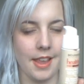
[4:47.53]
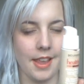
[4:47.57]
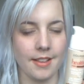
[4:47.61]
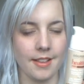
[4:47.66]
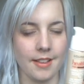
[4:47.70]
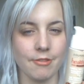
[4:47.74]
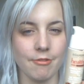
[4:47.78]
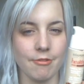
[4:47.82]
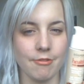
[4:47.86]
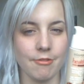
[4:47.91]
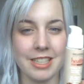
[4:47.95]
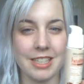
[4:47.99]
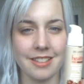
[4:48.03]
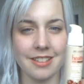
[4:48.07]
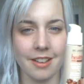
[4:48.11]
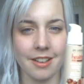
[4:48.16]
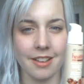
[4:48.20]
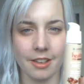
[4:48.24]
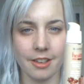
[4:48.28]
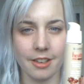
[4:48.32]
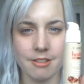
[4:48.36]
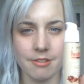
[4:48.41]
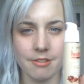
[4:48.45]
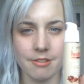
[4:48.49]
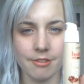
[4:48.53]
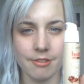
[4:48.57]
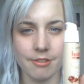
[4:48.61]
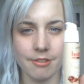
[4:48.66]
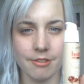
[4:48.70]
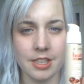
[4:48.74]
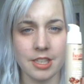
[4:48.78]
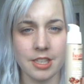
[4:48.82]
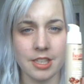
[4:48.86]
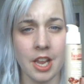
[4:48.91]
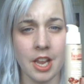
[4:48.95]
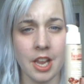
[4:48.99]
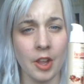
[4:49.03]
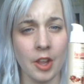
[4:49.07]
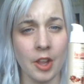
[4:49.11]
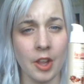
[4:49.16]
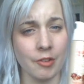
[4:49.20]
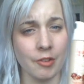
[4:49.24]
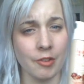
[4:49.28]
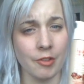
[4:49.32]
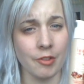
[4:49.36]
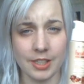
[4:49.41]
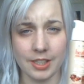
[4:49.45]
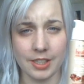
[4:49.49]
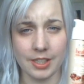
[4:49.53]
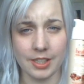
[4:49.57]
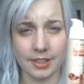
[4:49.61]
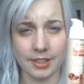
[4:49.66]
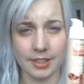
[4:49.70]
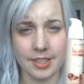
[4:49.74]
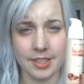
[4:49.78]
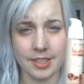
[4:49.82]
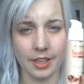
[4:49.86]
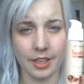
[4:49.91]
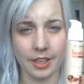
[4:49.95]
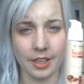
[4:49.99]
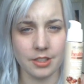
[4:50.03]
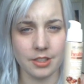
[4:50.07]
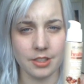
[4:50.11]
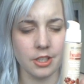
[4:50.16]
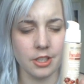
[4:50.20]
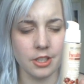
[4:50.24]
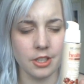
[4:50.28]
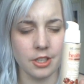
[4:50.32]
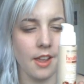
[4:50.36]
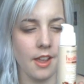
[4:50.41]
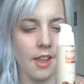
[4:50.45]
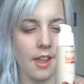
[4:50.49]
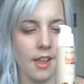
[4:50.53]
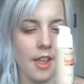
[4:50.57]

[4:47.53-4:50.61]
It's really light coverage, really light texture,